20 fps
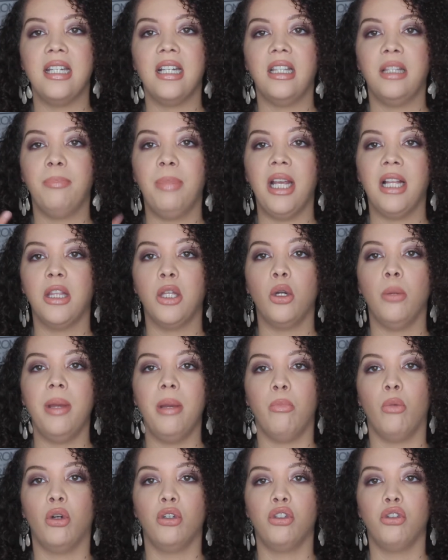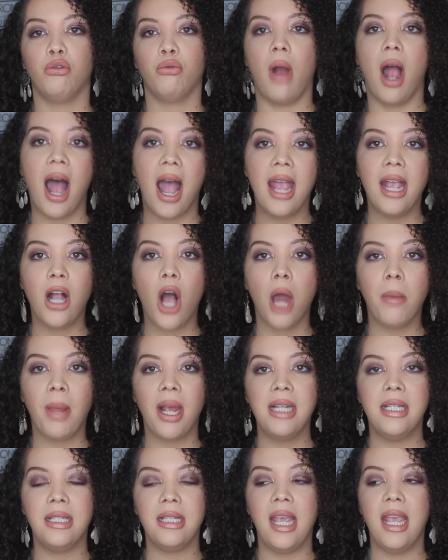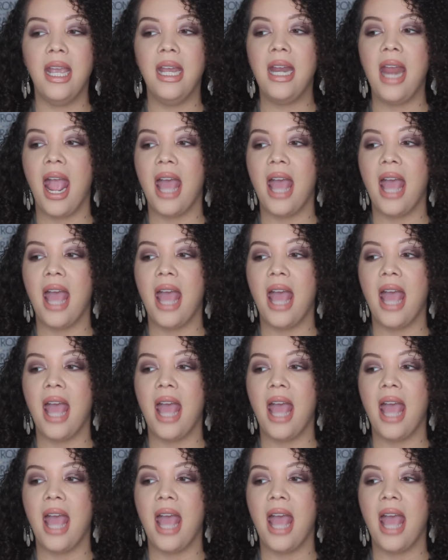to be a little bit more drying on my skin,